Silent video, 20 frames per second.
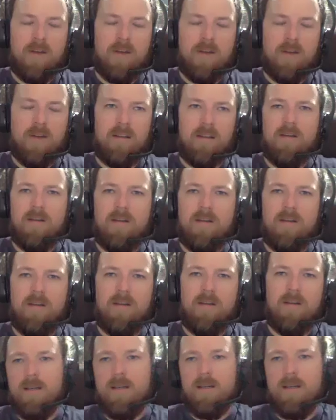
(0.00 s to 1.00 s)
thought they did
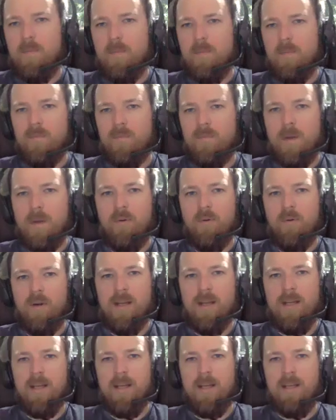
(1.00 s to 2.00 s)
a
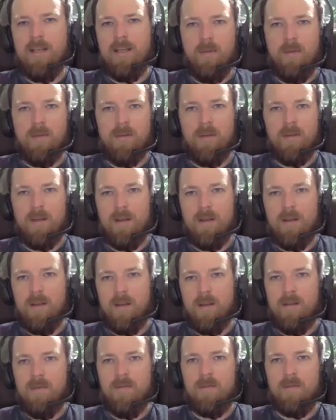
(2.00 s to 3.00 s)
pretty in-depth
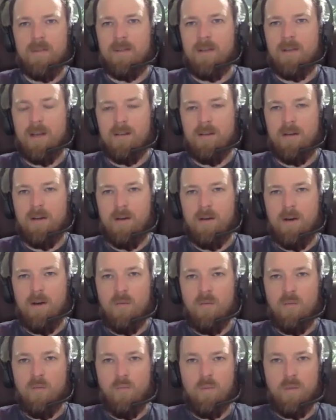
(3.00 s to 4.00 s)
discussion
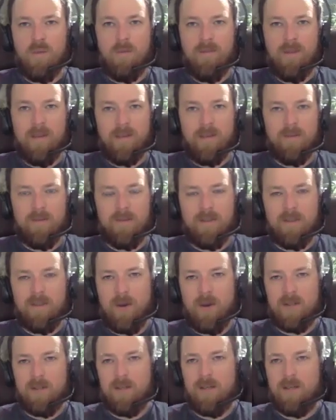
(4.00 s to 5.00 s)
on the invasive
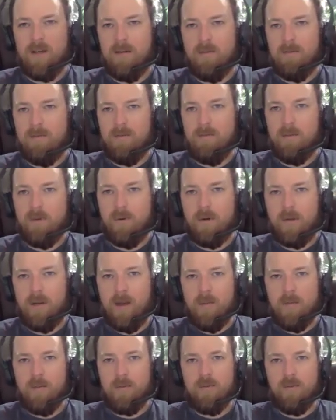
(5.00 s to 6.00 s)
situation on Florida.
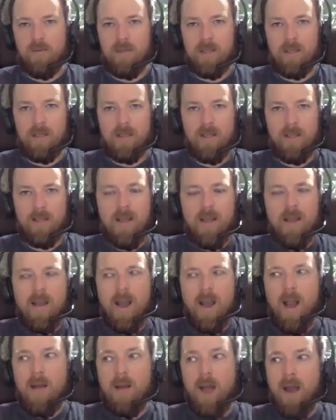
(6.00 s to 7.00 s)
I was really,
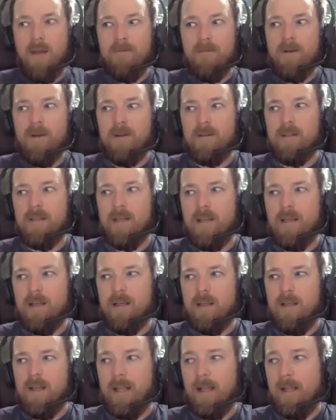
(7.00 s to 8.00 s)
I felt that
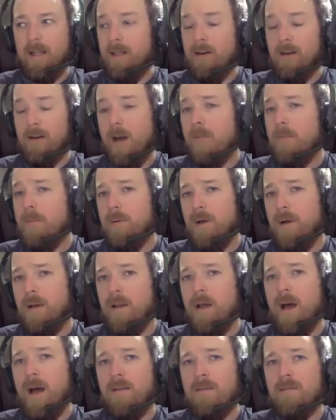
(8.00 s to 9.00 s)
it cleared up a
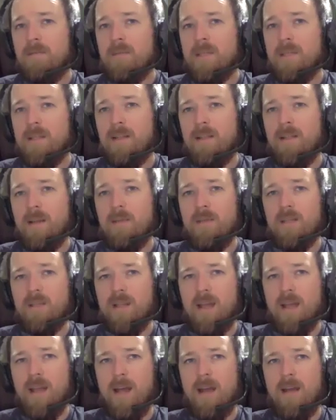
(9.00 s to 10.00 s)
lot of misconceptions
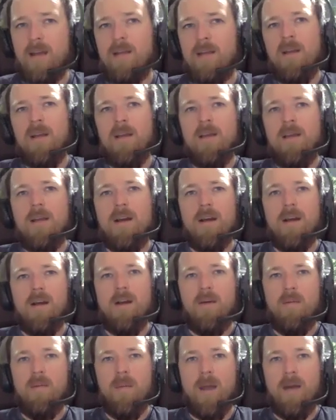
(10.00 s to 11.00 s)
I had.
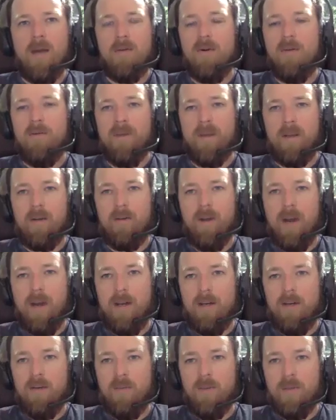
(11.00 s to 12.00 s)
I don't know if it
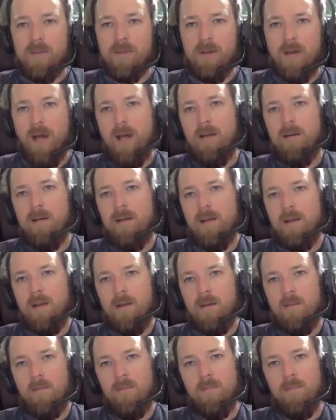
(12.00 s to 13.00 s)
created new ones or not.
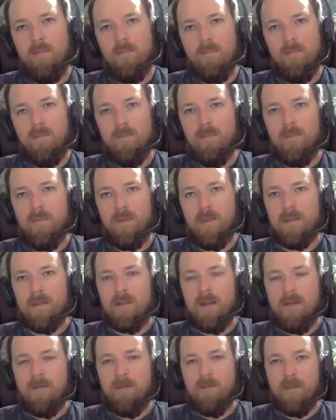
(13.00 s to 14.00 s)

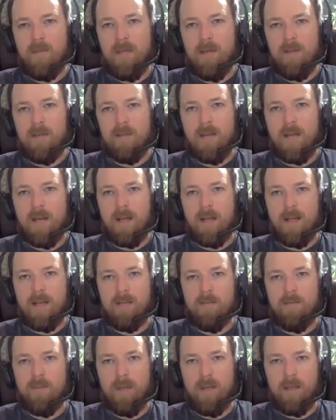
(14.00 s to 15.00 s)
That's not for me to decide, I
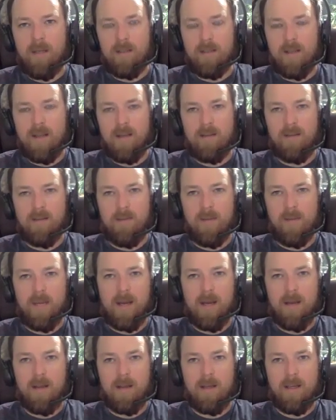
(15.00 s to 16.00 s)
guess. But because to me,
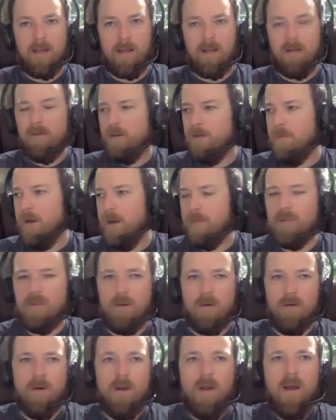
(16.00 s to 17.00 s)
I think it cleared them up.
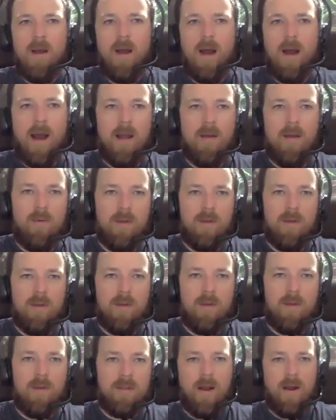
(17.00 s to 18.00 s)
So I was
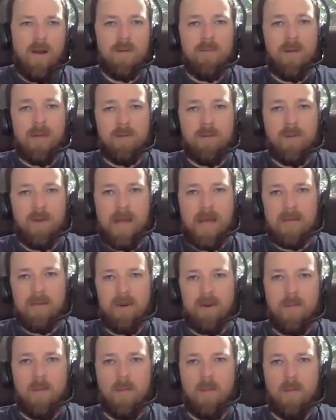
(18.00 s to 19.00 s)
impressed by that.
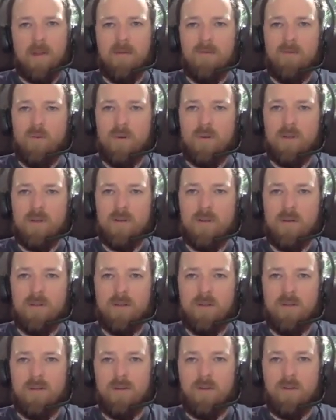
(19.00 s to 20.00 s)
So I'm looking forward to yours
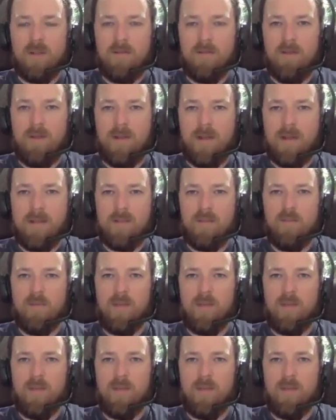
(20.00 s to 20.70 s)
too, because I found that to